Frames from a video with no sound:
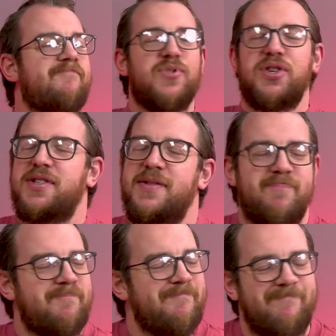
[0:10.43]
Just
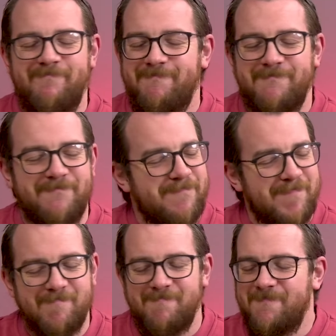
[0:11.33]

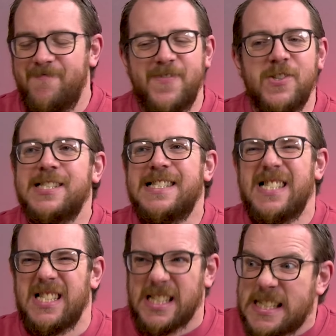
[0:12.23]
fucking
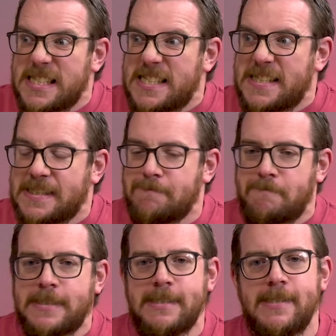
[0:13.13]
yes,
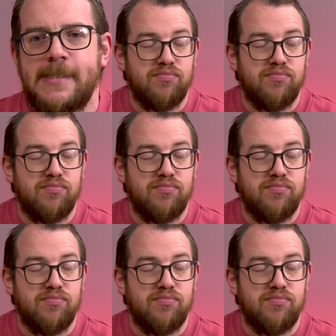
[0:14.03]
man.